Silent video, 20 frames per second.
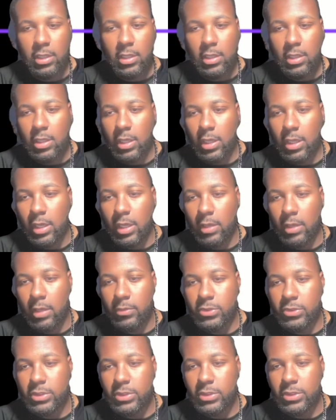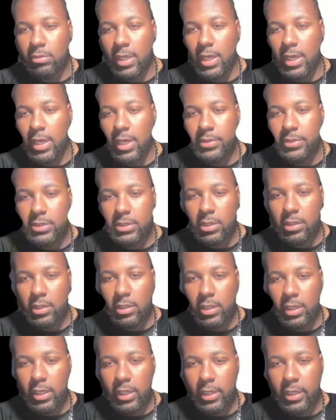we'll see what happens
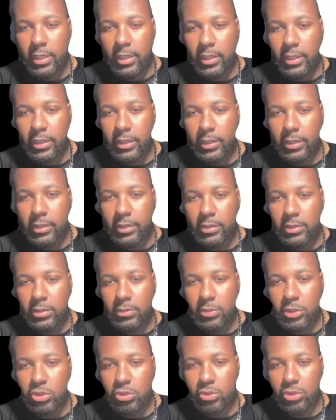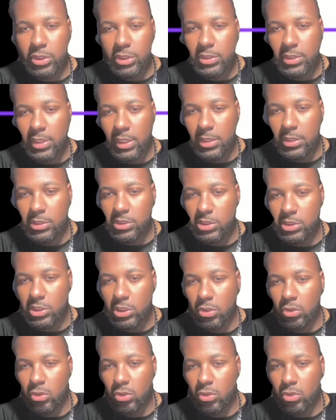there. Demetrius, he's taking the
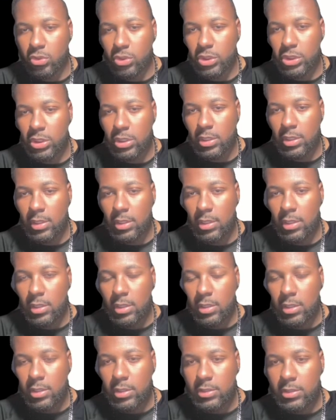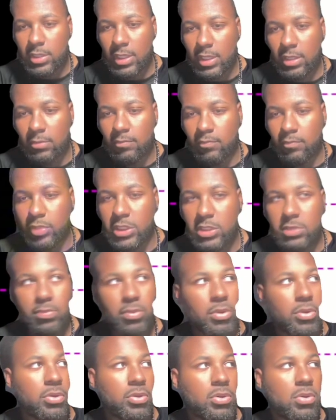Steelers, taking
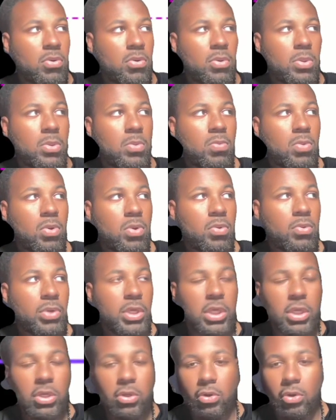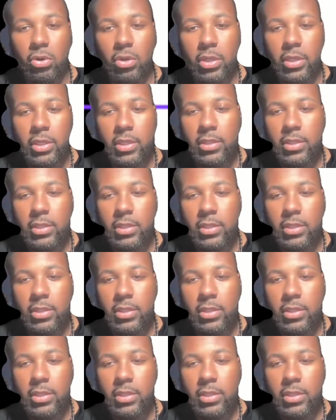Pittsburgh on the road here.